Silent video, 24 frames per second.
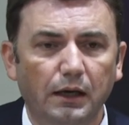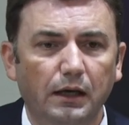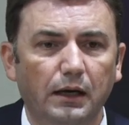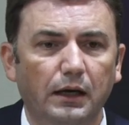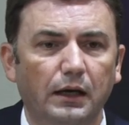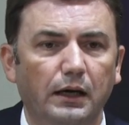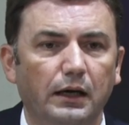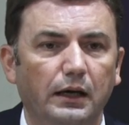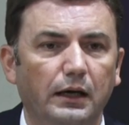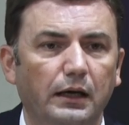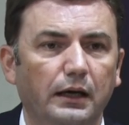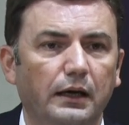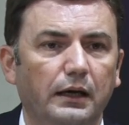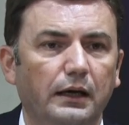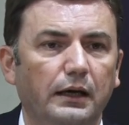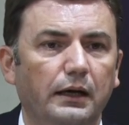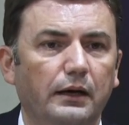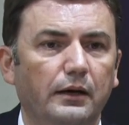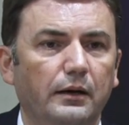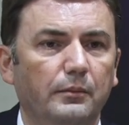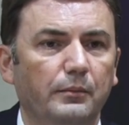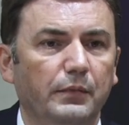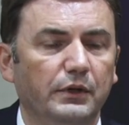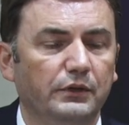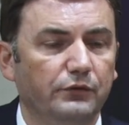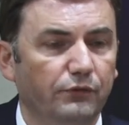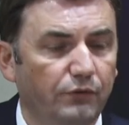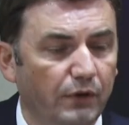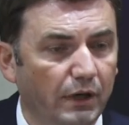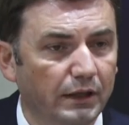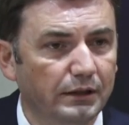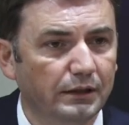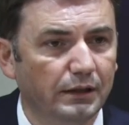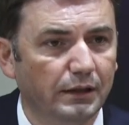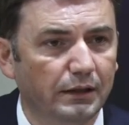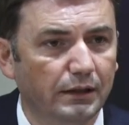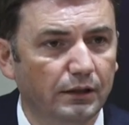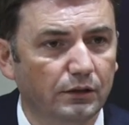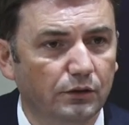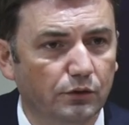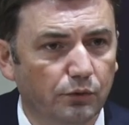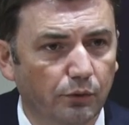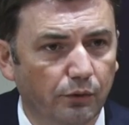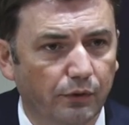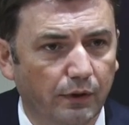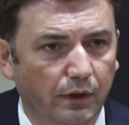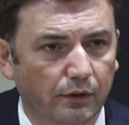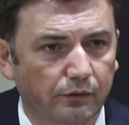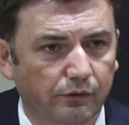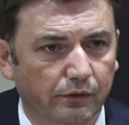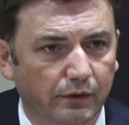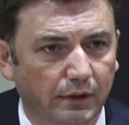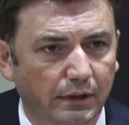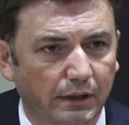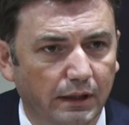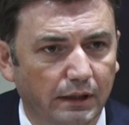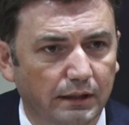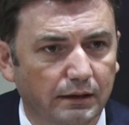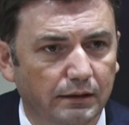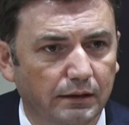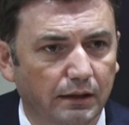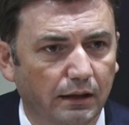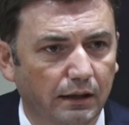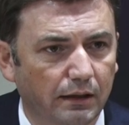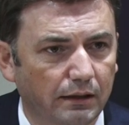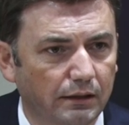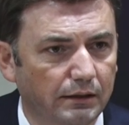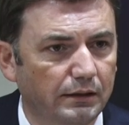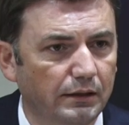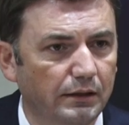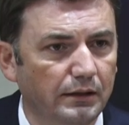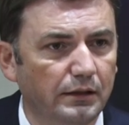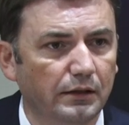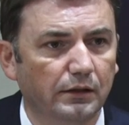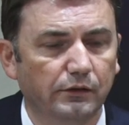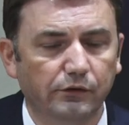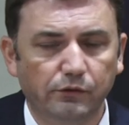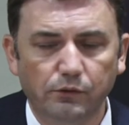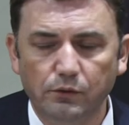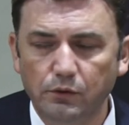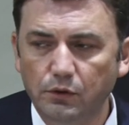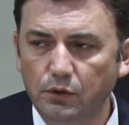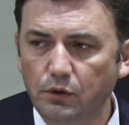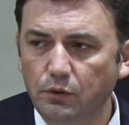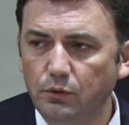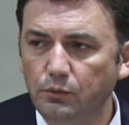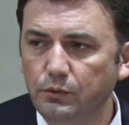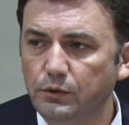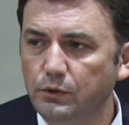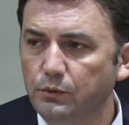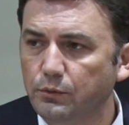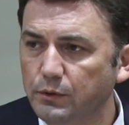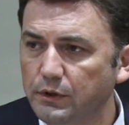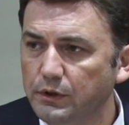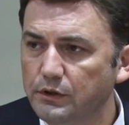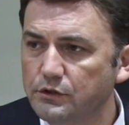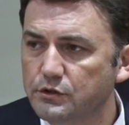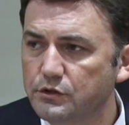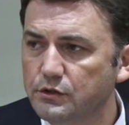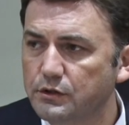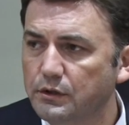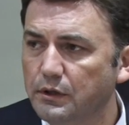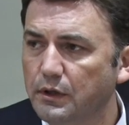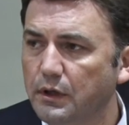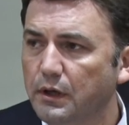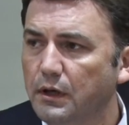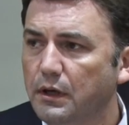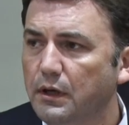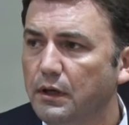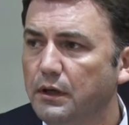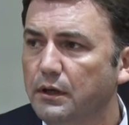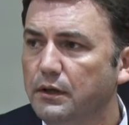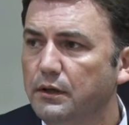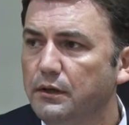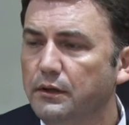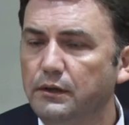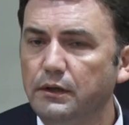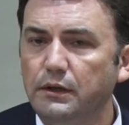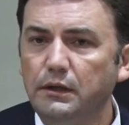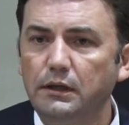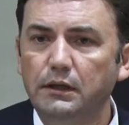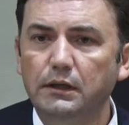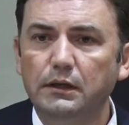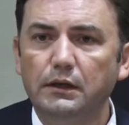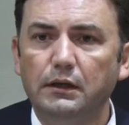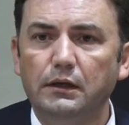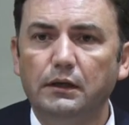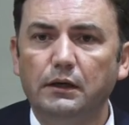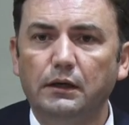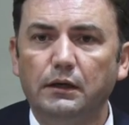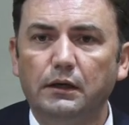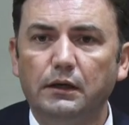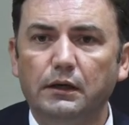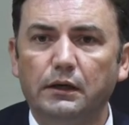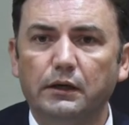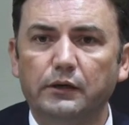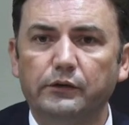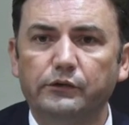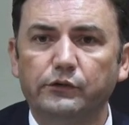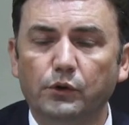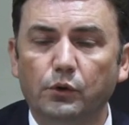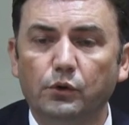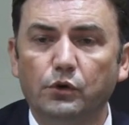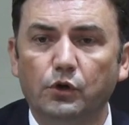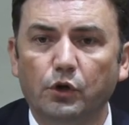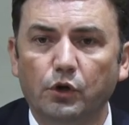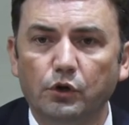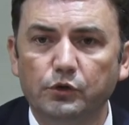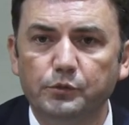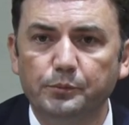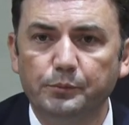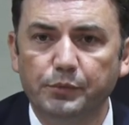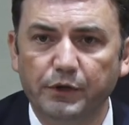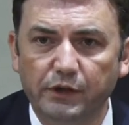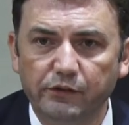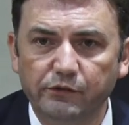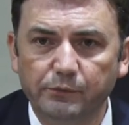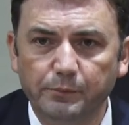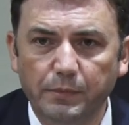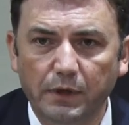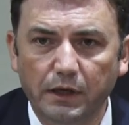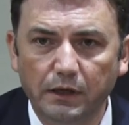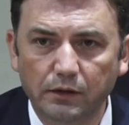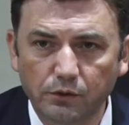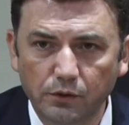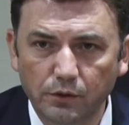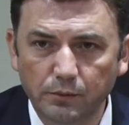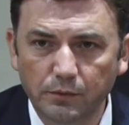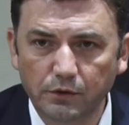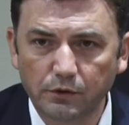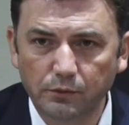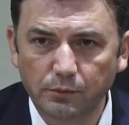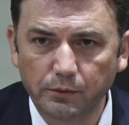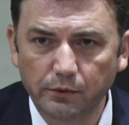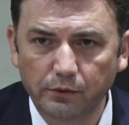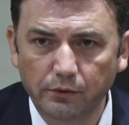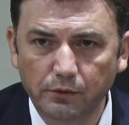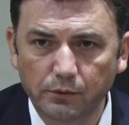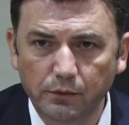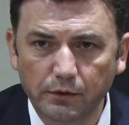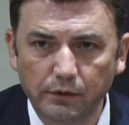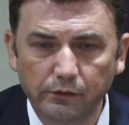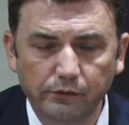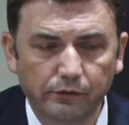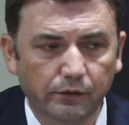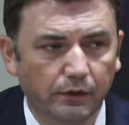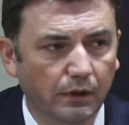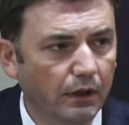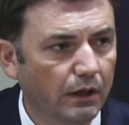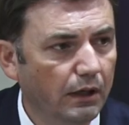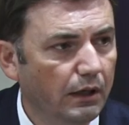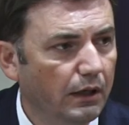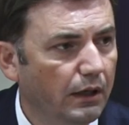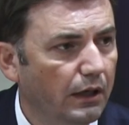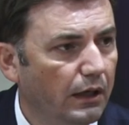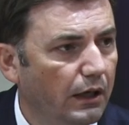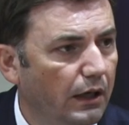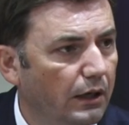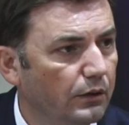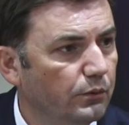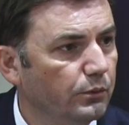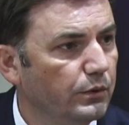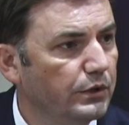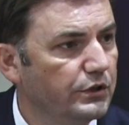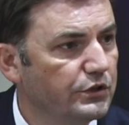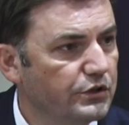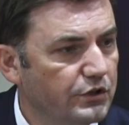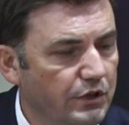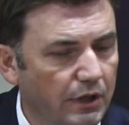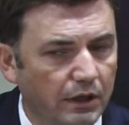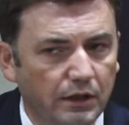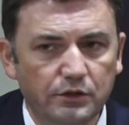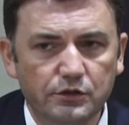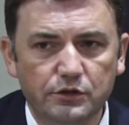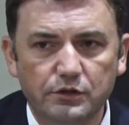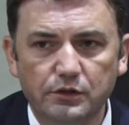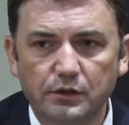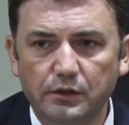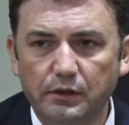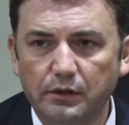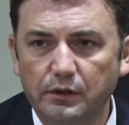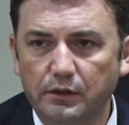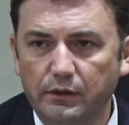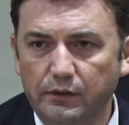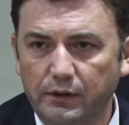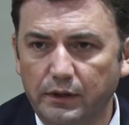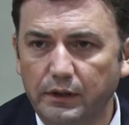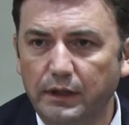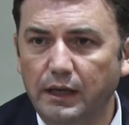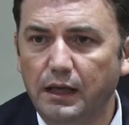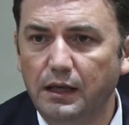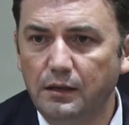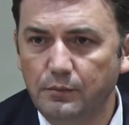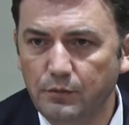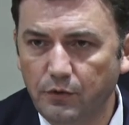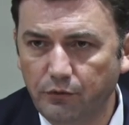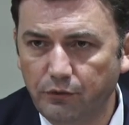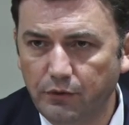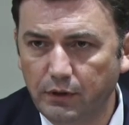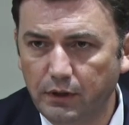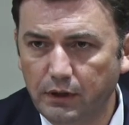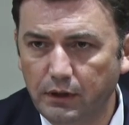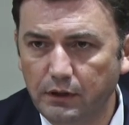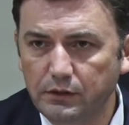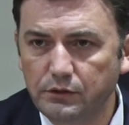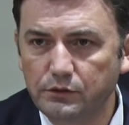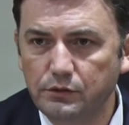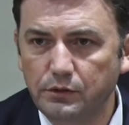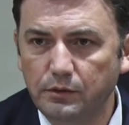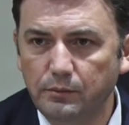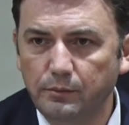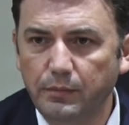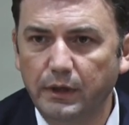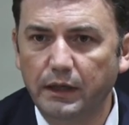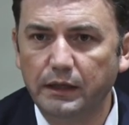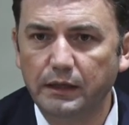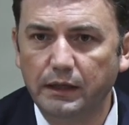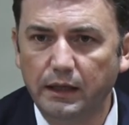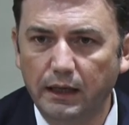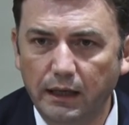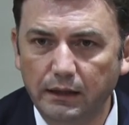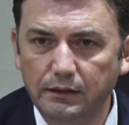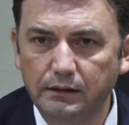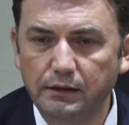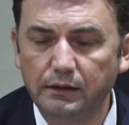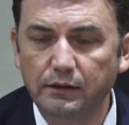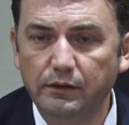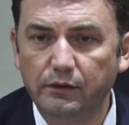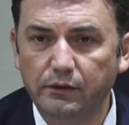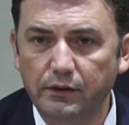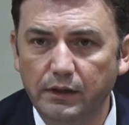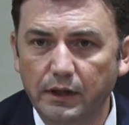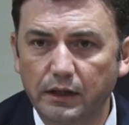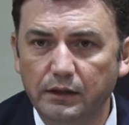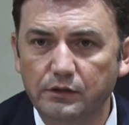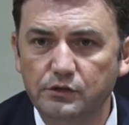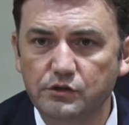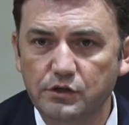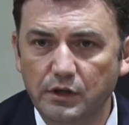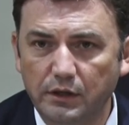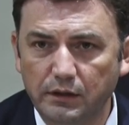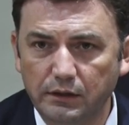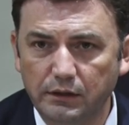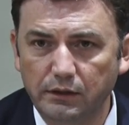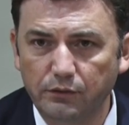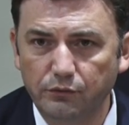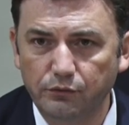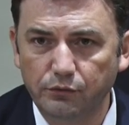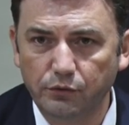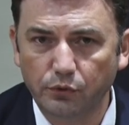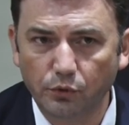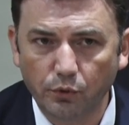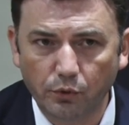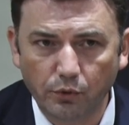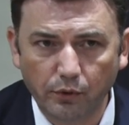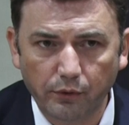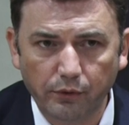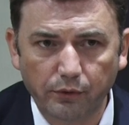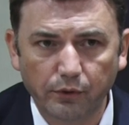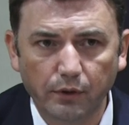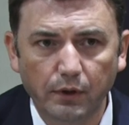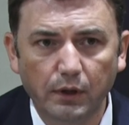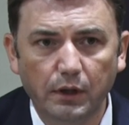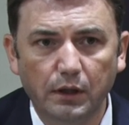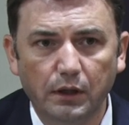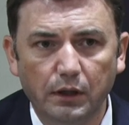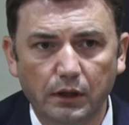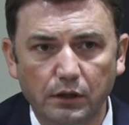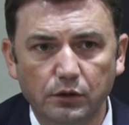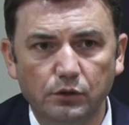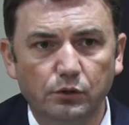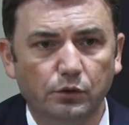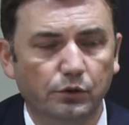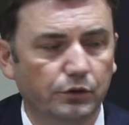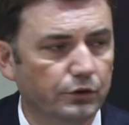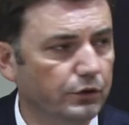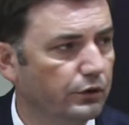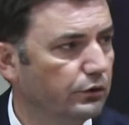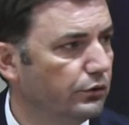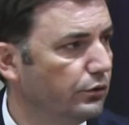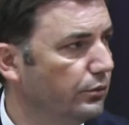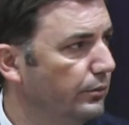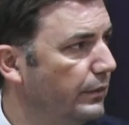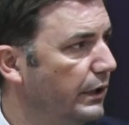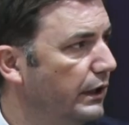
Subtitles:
But finally in 2018, as you know, we reached the so-called Prespa agreement with Greece, and we changed the name of the country by adding the adjective North in order to